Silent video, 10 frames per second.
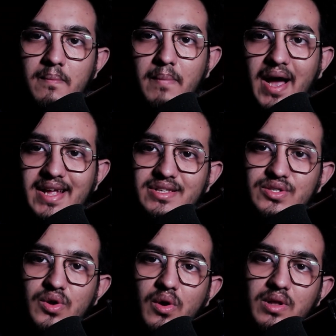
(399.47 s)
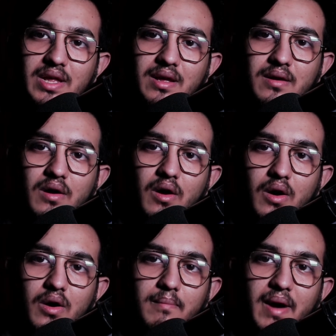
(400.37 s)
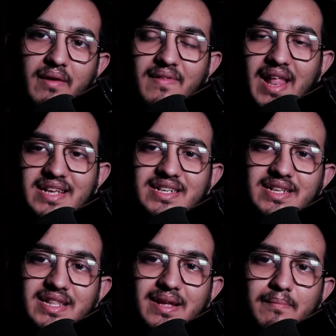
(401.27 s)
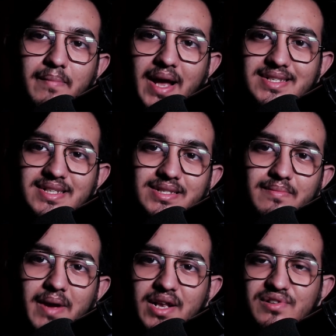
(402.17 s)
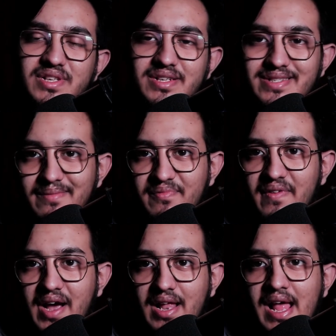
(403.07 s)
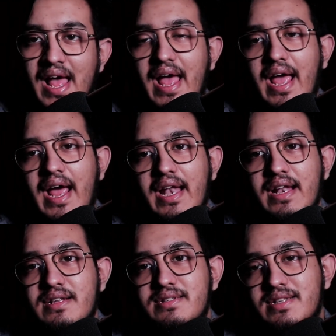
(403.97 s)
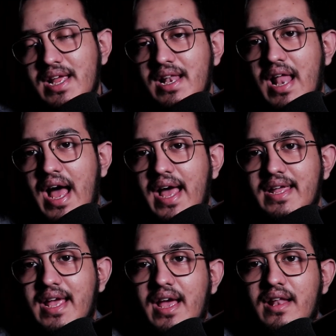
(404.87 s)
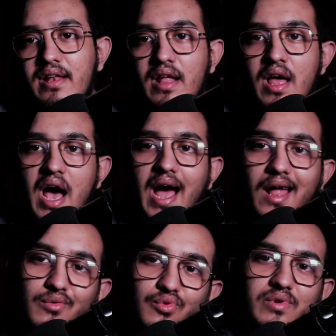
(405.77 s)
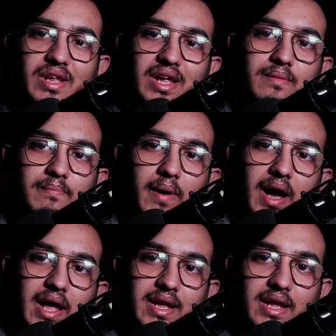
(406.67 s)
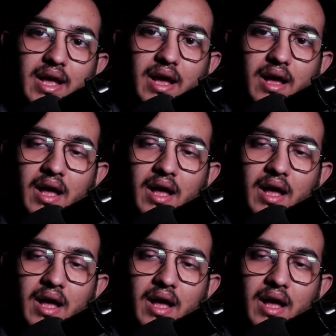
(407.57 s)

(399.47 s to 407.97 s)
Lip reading: by installing or by flashing the Magisk Manager zip file, and still I can unroot it by